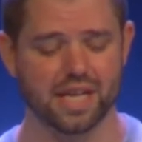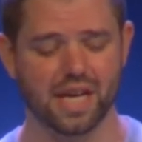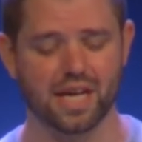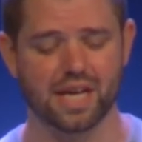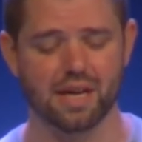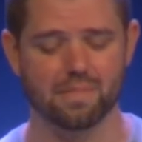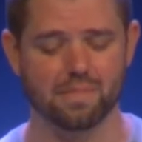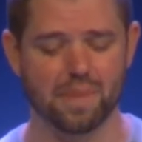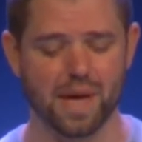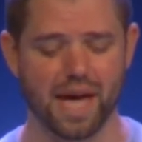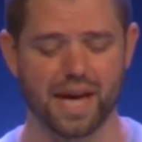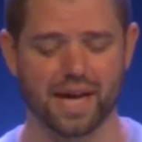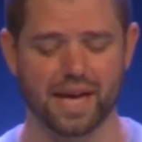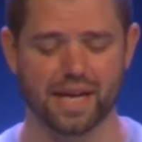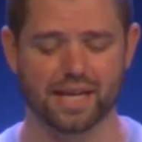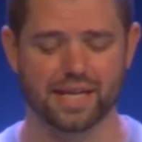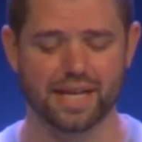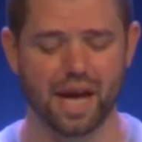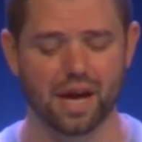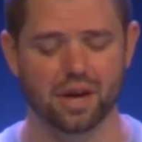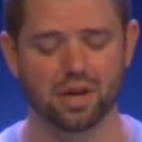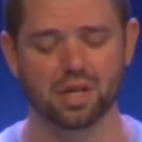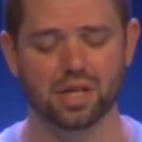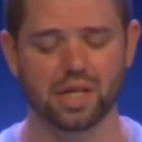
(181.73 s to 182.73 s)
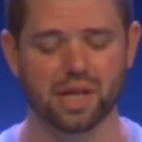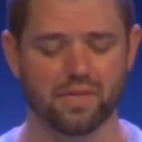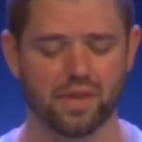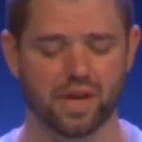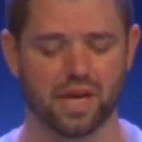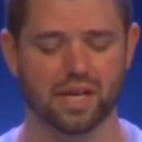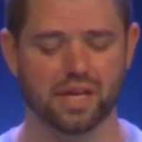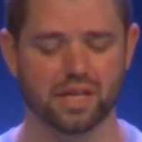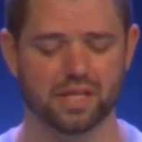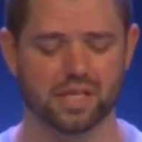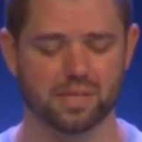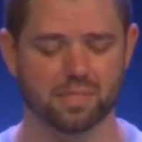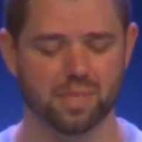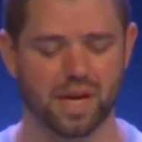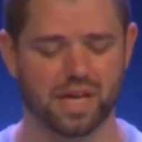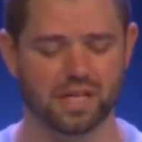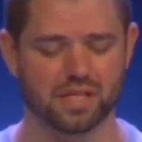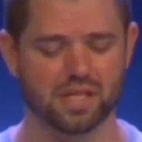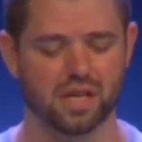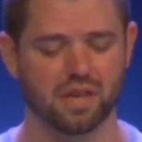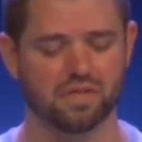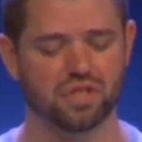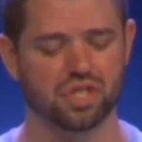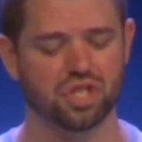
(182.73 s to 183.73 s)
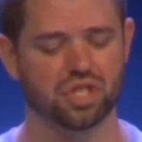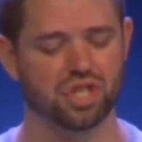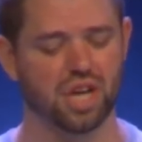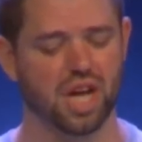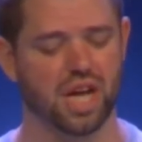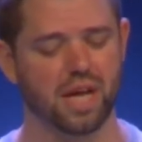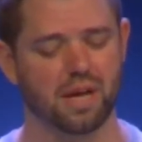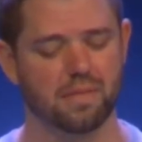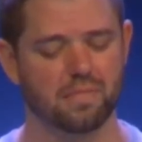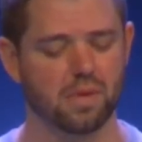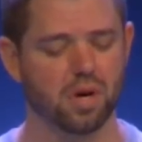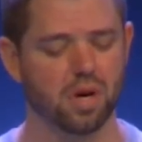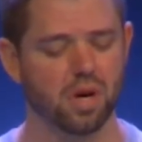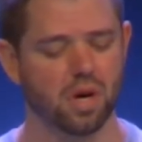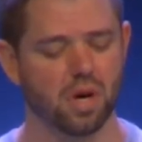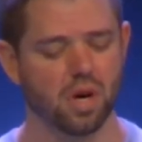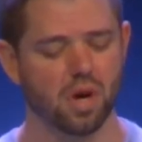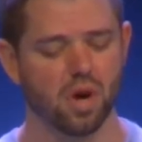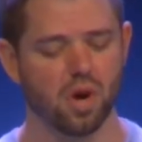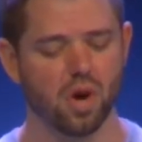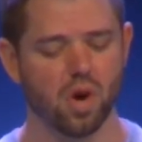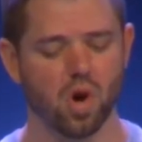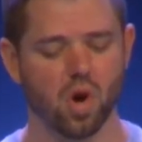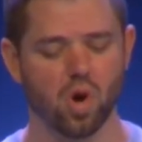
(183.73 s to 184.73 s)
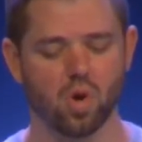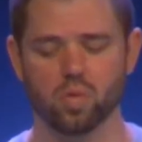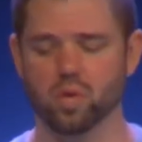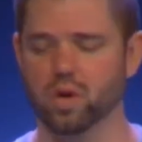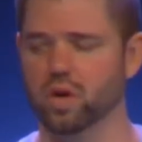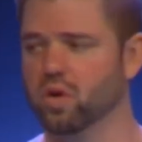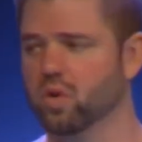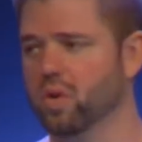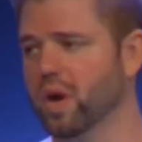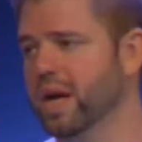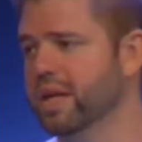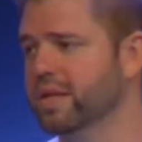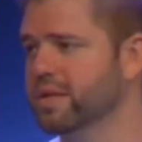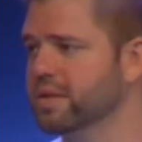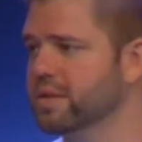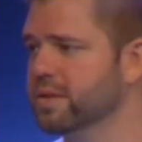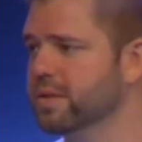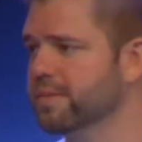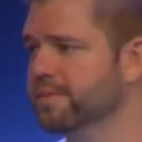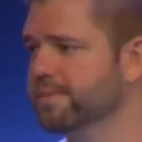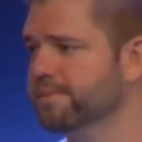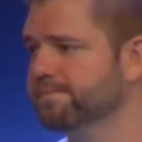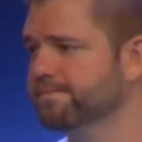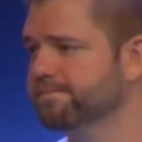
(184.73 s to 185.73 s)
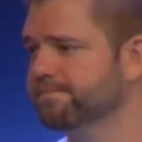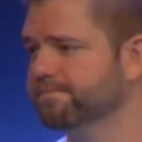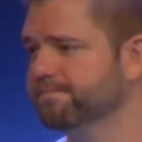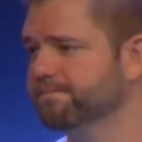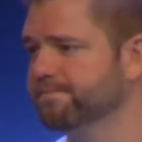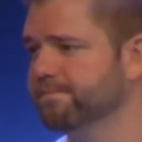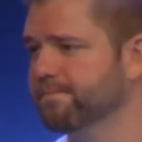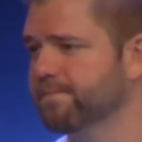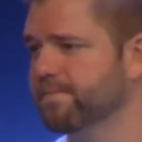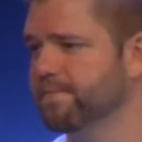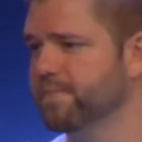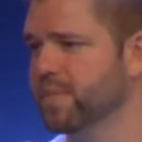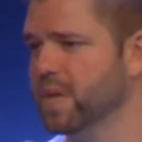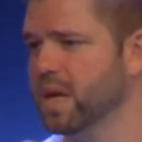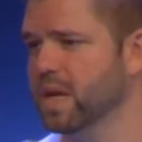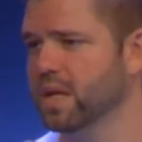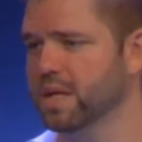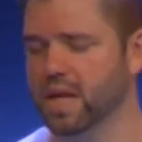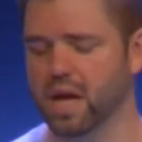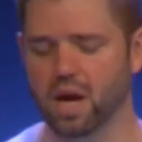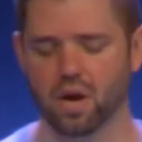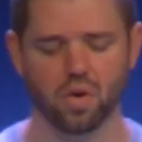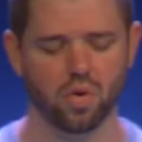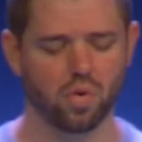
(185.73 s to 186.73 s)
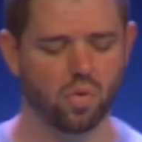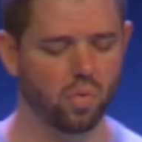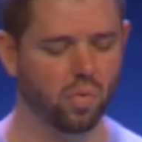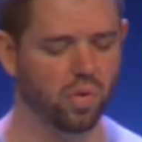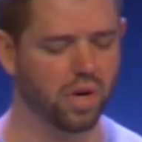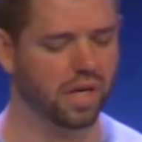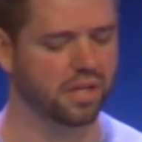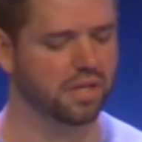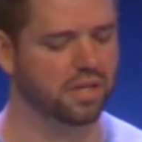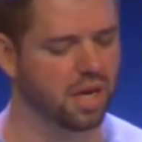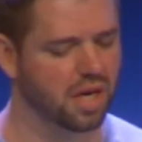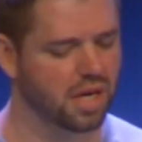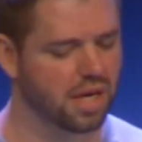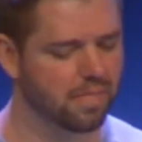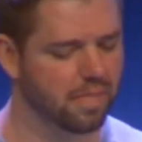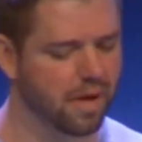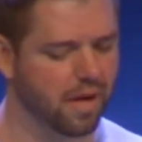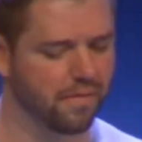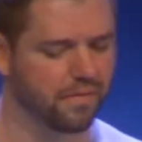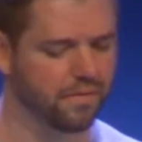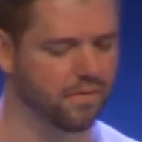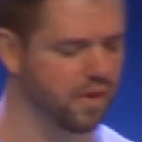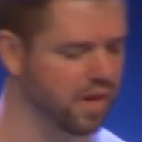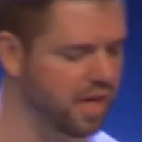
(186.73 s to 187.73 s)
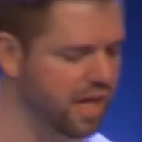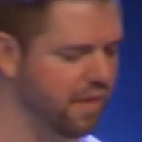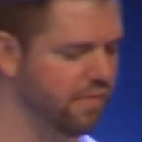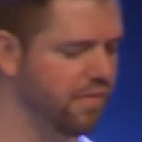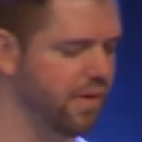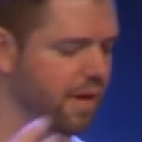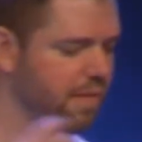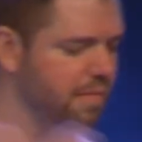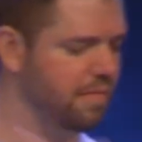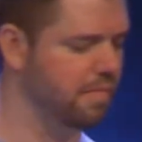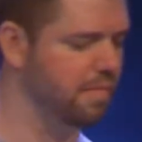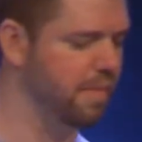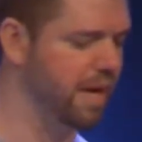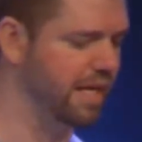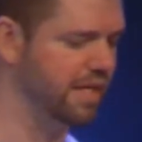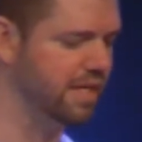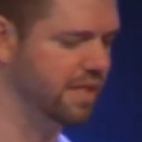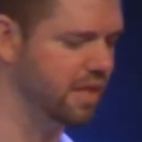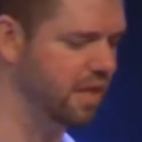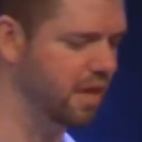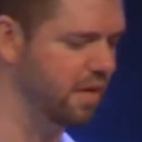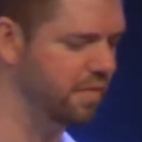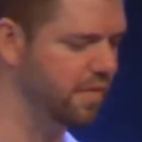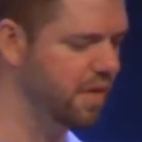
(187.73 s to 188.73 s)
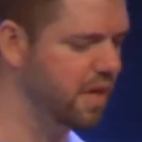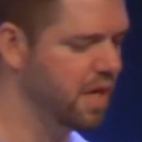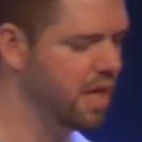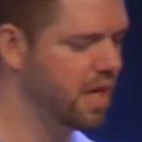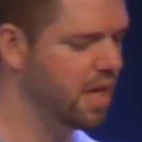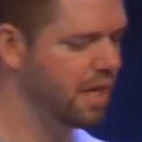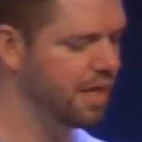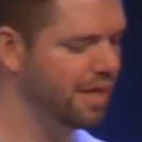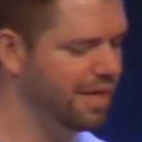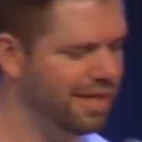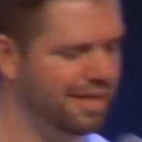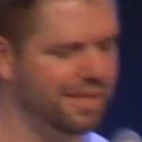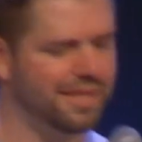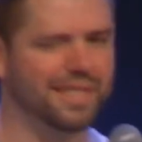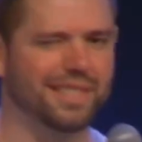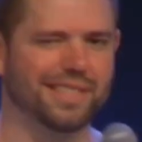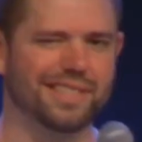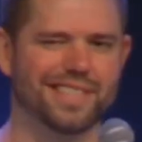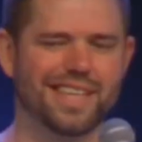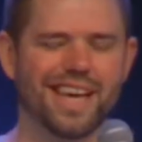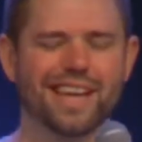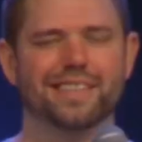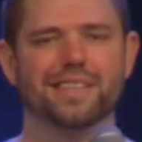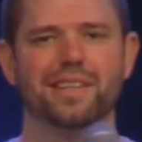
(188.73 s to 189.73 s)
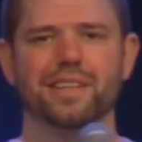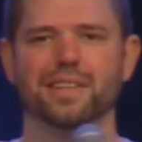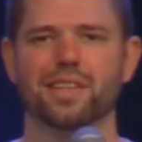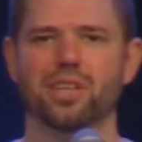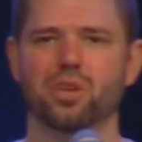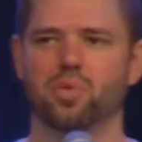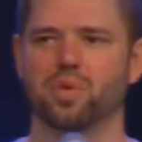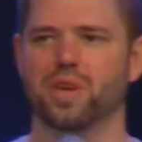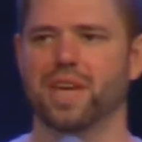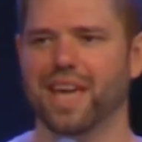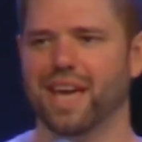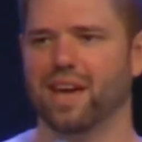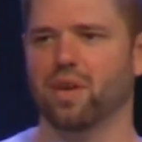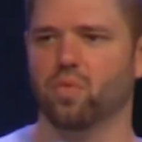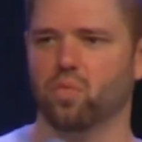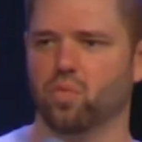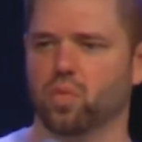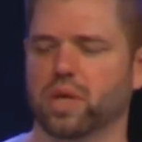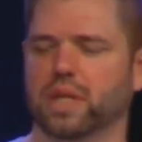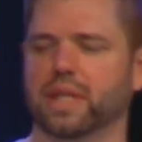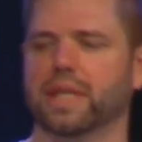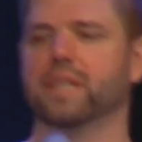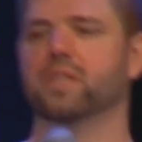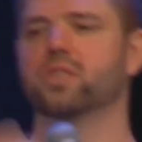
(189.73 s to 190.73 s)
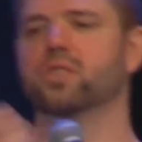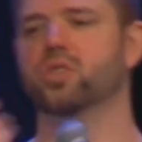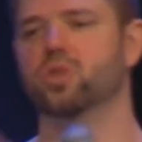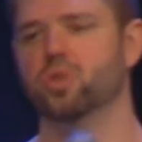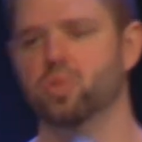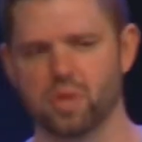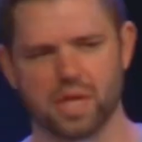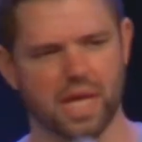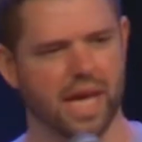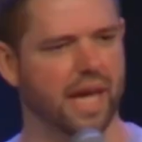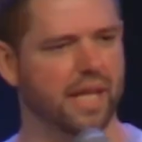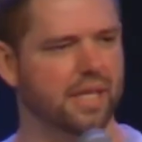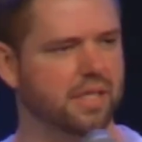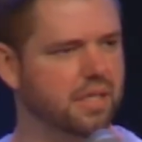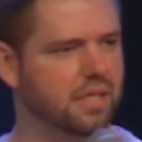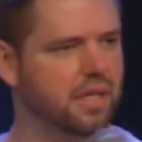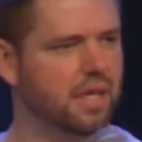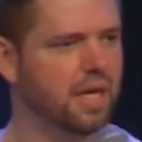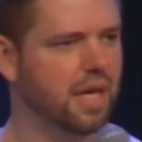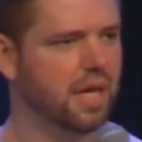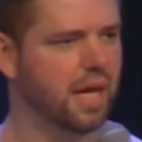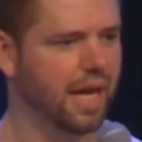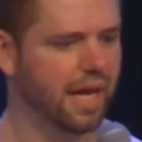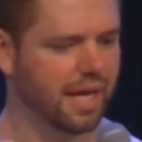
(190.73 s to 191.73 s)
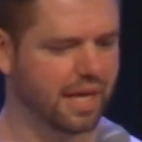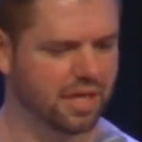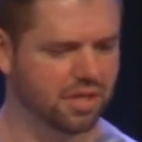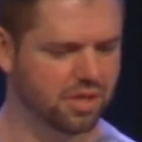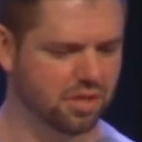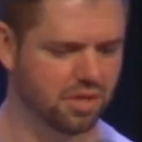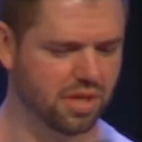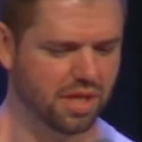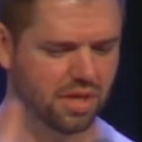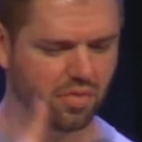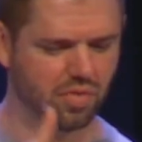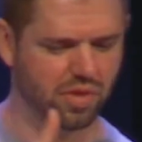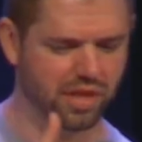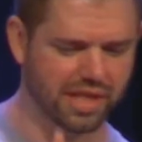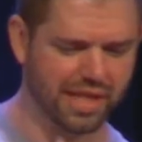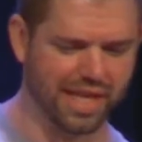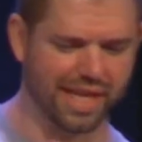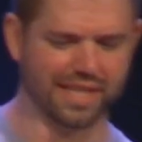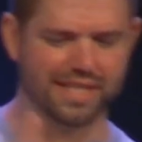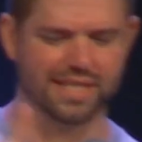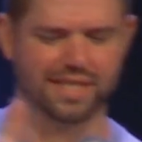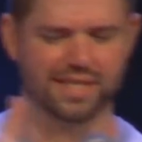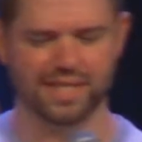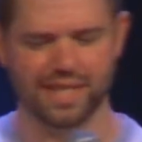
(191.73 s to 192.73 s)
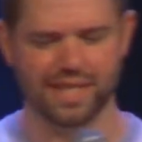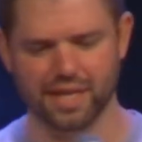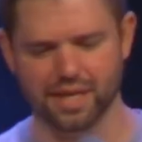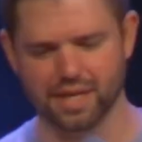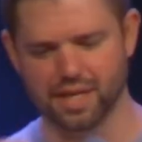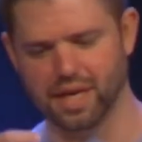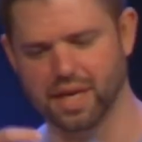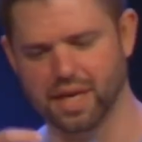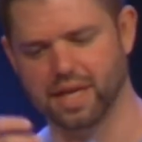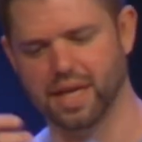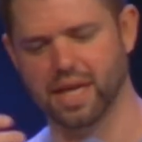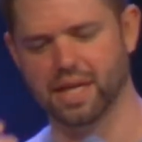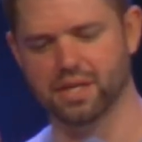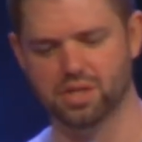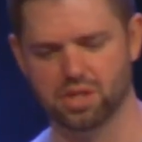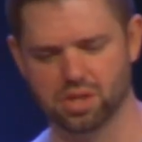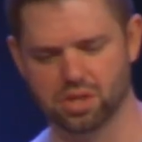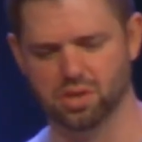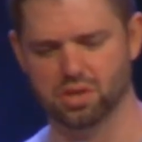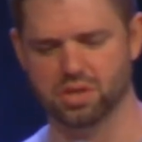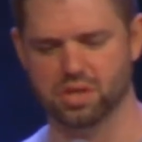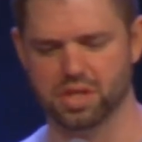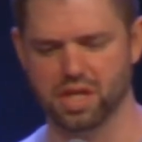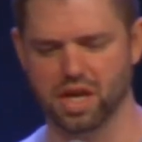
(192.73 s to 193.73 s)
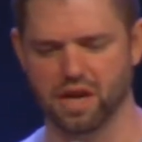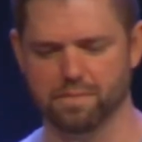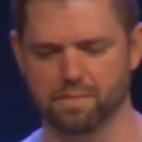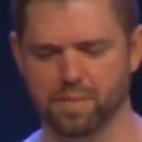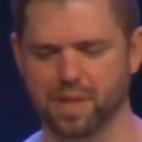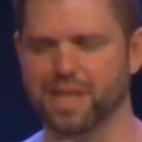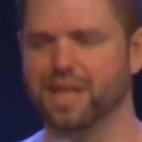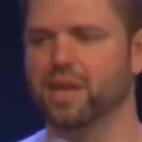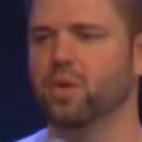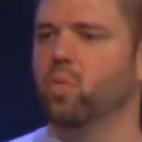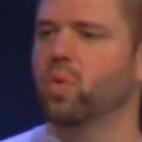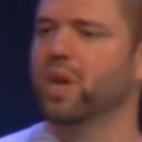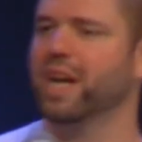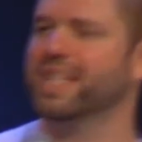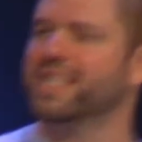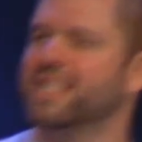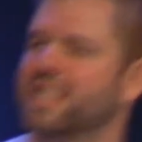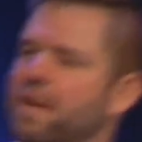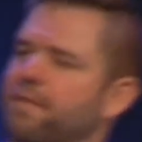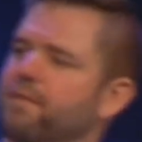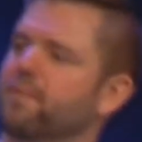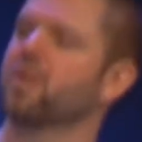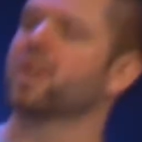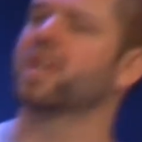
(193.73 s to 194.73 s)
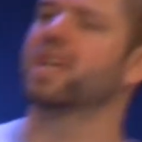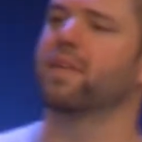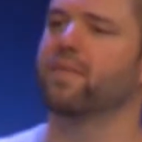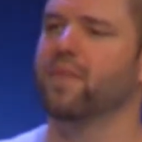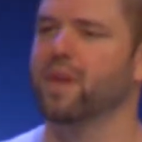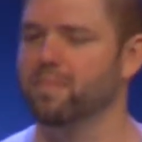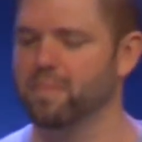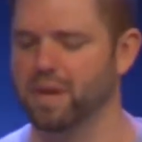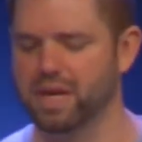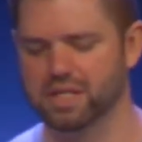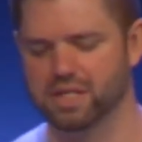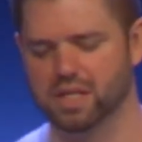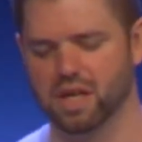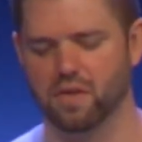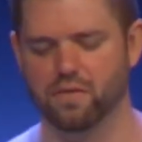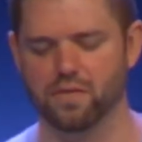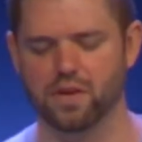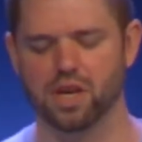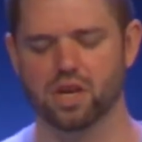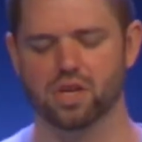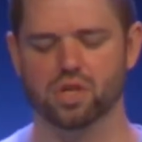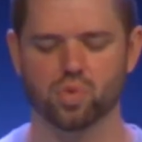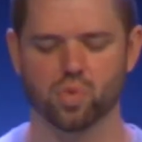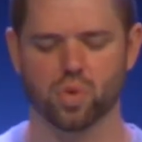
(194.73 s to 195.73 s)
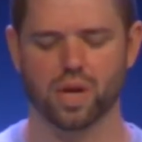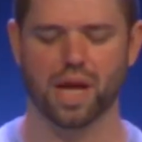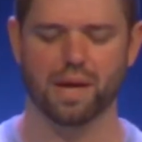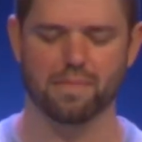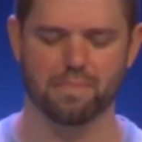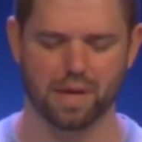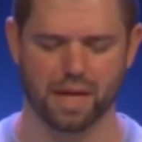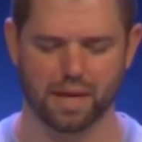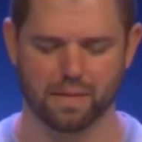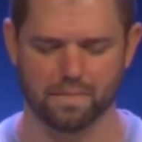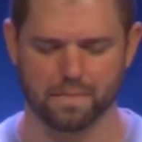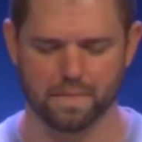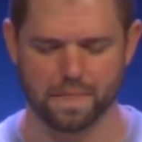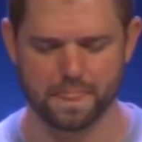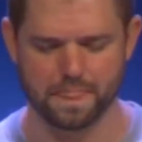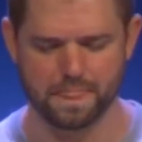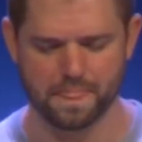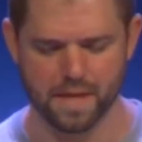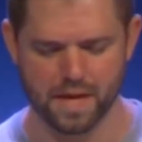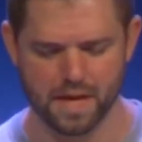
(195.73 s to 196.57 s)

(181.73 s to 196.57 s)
take it back. And now you're living in a space of shame or regret. Now, when I talk about forgiving myself, technically you can't really do that because uh, you didn't really like sin against yourself. But he, when I say forgiving myself, here's what I mean.